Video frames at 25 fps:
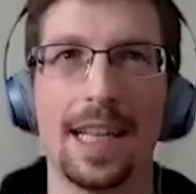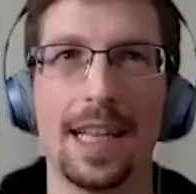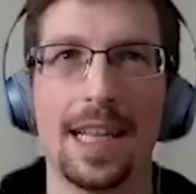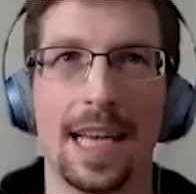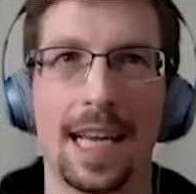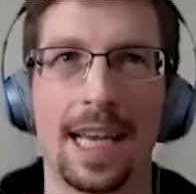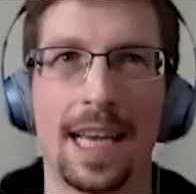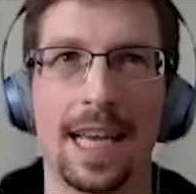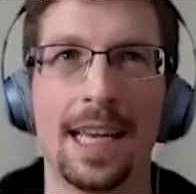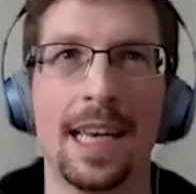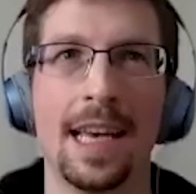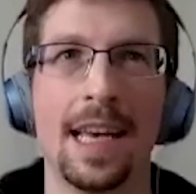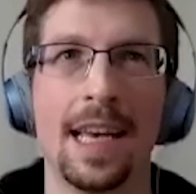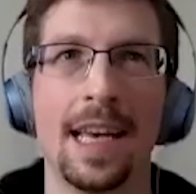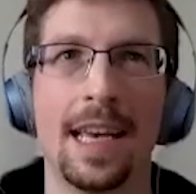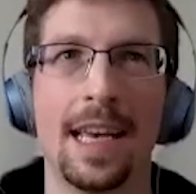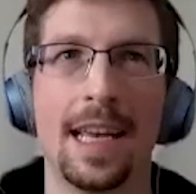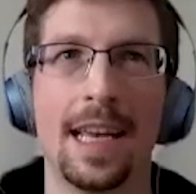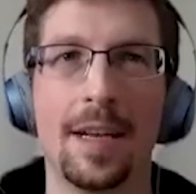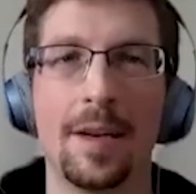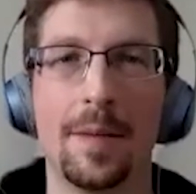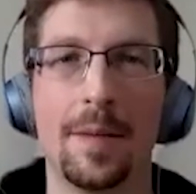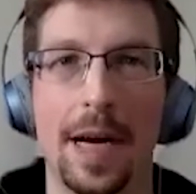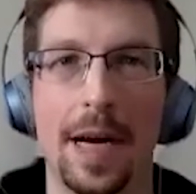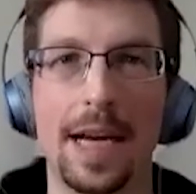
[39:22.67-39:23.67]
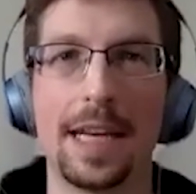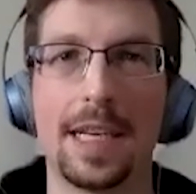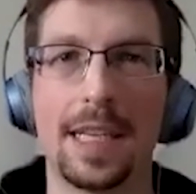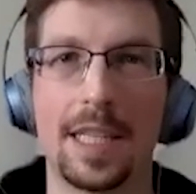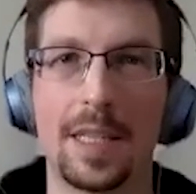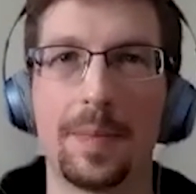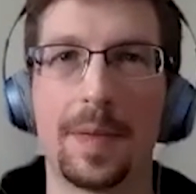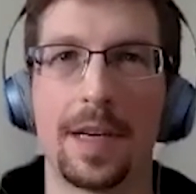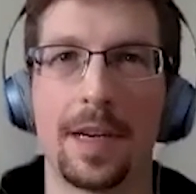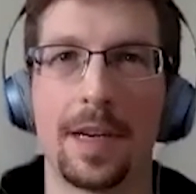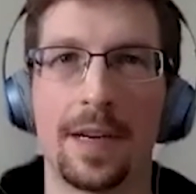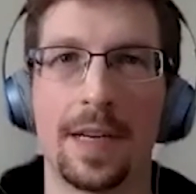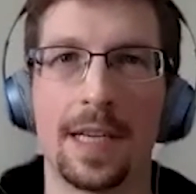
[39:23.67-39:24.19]
Like, and then in my
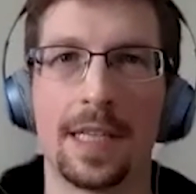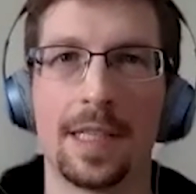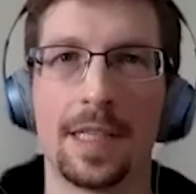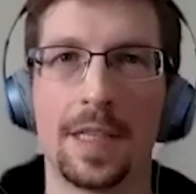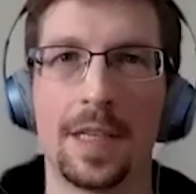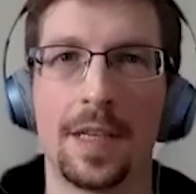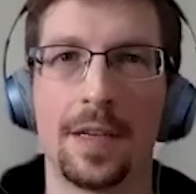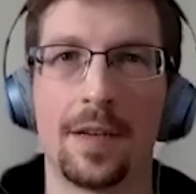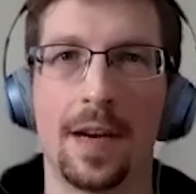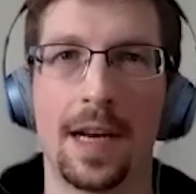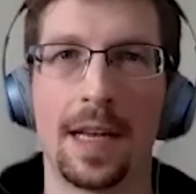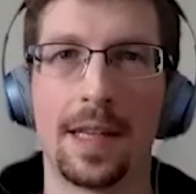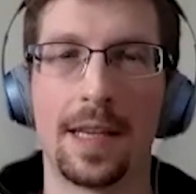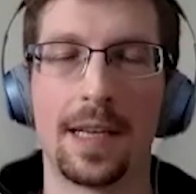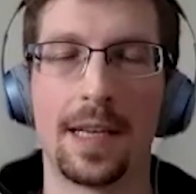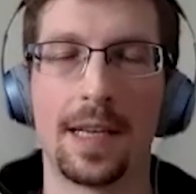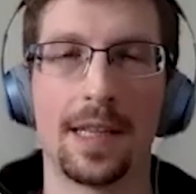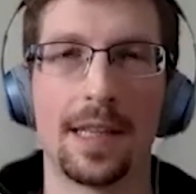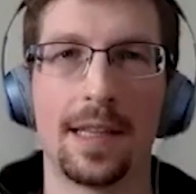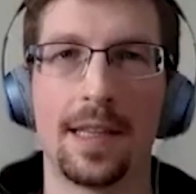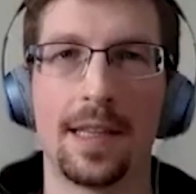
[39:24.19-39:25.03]
experience, I think